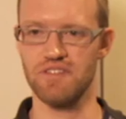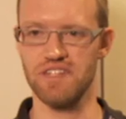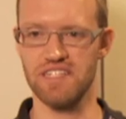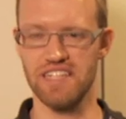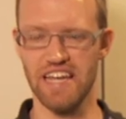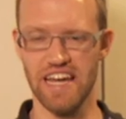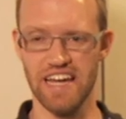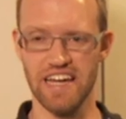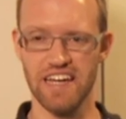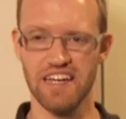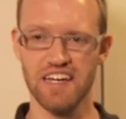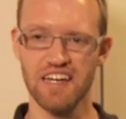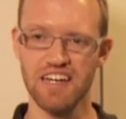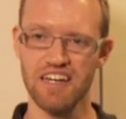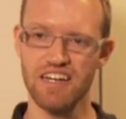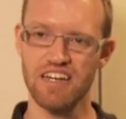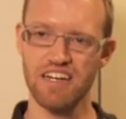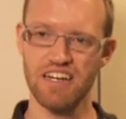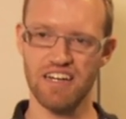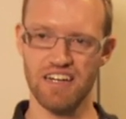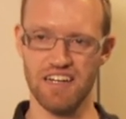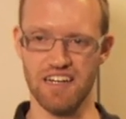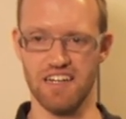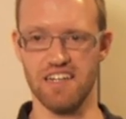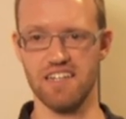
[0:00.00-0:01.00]
we take
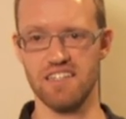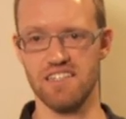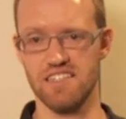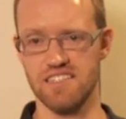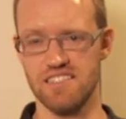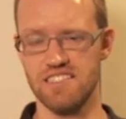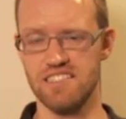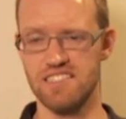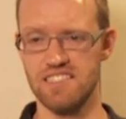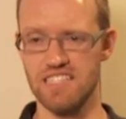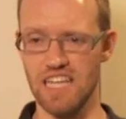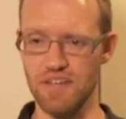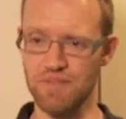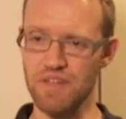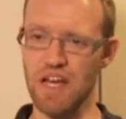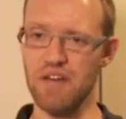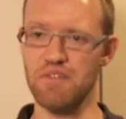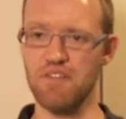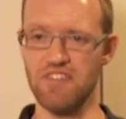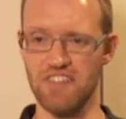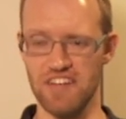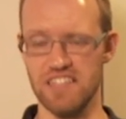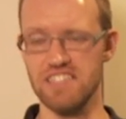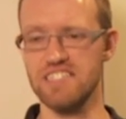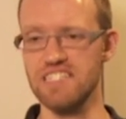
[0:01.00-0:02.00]
the same type
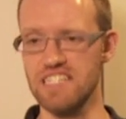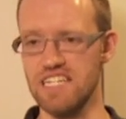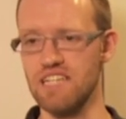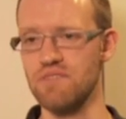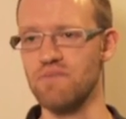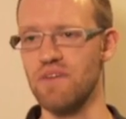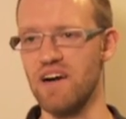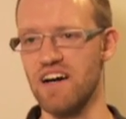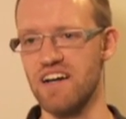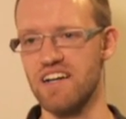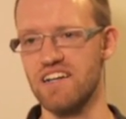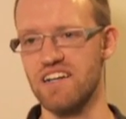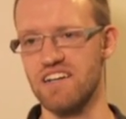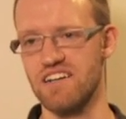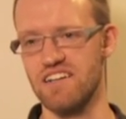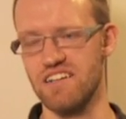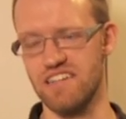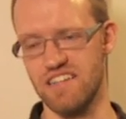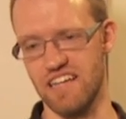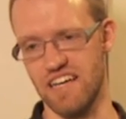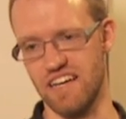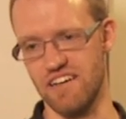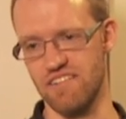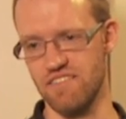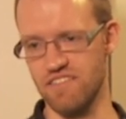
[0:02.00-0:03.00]
of LCD monitor
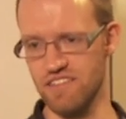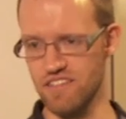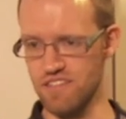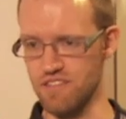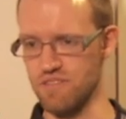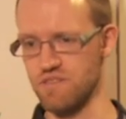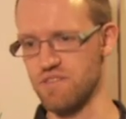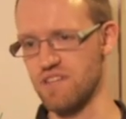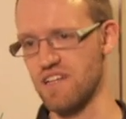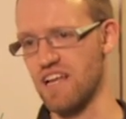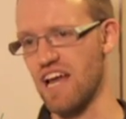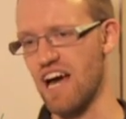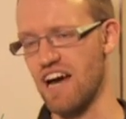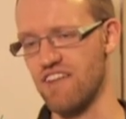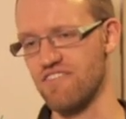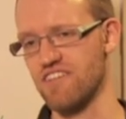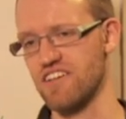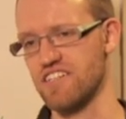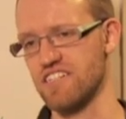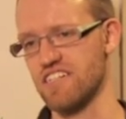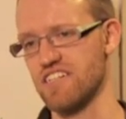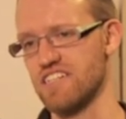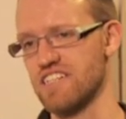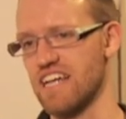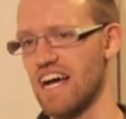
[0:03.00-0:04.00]
that you would have
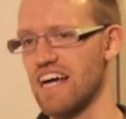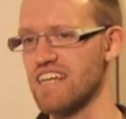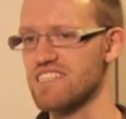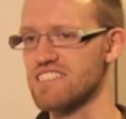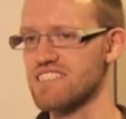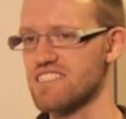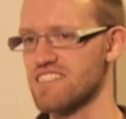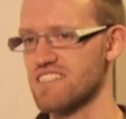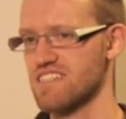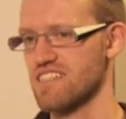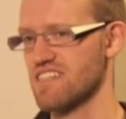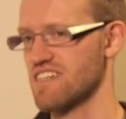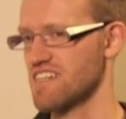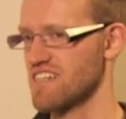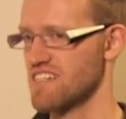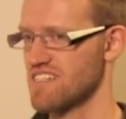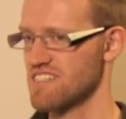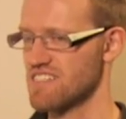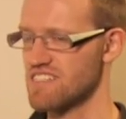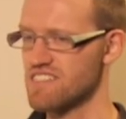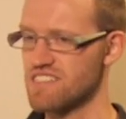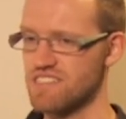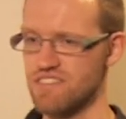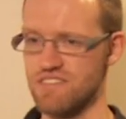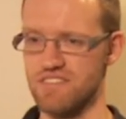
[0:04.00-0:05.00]
on your desk to
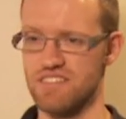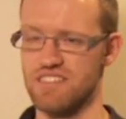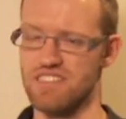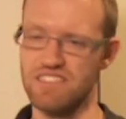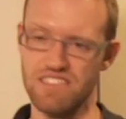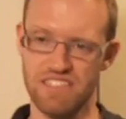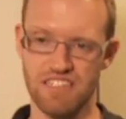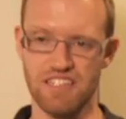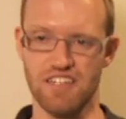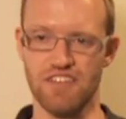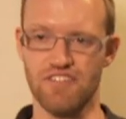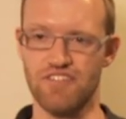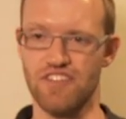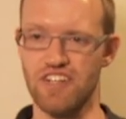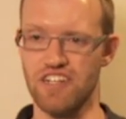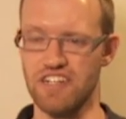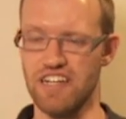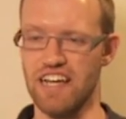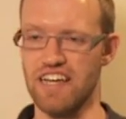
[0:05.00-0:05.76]
use for your